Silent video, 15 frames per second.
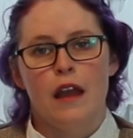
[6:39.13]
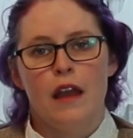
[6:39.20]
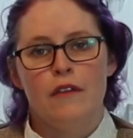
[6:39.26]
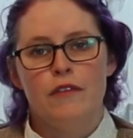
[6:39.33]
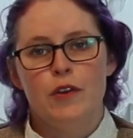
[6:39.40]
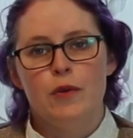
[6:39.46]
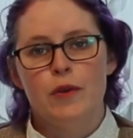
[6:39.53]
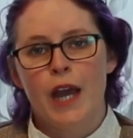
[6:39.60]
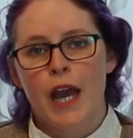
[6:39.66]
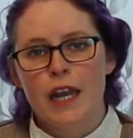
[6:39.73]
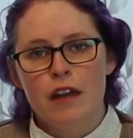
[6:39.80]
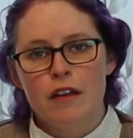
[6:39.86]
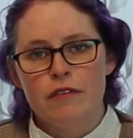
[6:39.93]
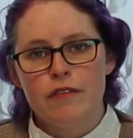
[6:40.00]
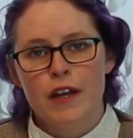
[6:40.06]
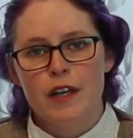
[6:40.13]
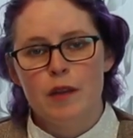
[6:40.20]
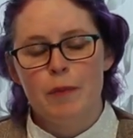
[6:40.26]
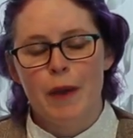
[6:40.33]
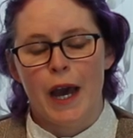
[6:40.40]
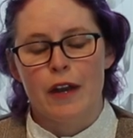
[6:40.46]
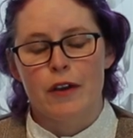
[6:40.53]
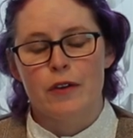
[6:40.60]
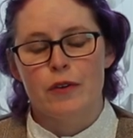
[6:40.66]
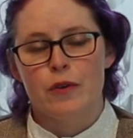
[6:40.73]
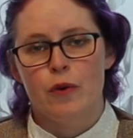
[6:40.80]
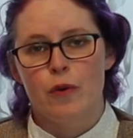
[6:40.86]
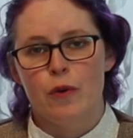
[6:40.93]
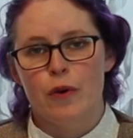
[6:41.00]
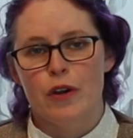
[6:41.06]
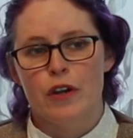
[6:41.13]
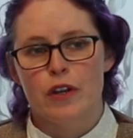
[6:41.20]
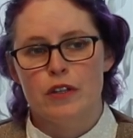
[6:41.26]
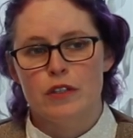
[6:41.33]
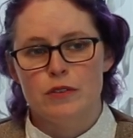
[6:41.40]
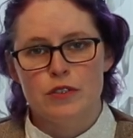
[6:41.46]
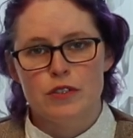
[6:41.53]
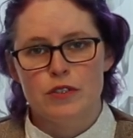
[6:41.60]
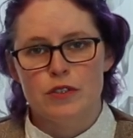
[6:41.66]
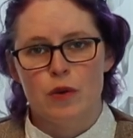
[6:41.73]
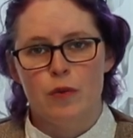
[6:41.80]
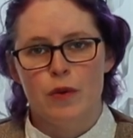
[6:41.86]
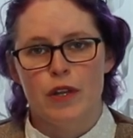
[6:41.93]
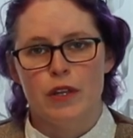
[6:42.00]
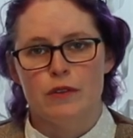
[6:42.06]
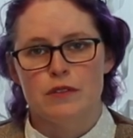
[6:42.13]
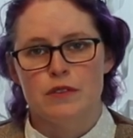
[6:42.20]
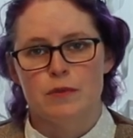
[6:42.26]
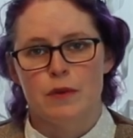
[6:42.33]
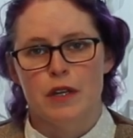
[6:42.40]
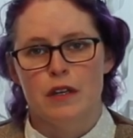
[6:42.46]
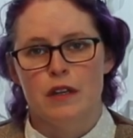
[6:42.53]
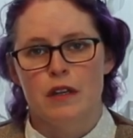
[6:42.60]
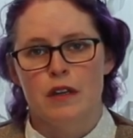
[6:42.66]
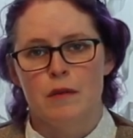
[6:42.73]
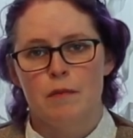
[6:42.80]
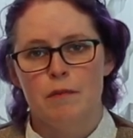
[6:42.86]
If you cannot find a pattern, or you just don't want to use one,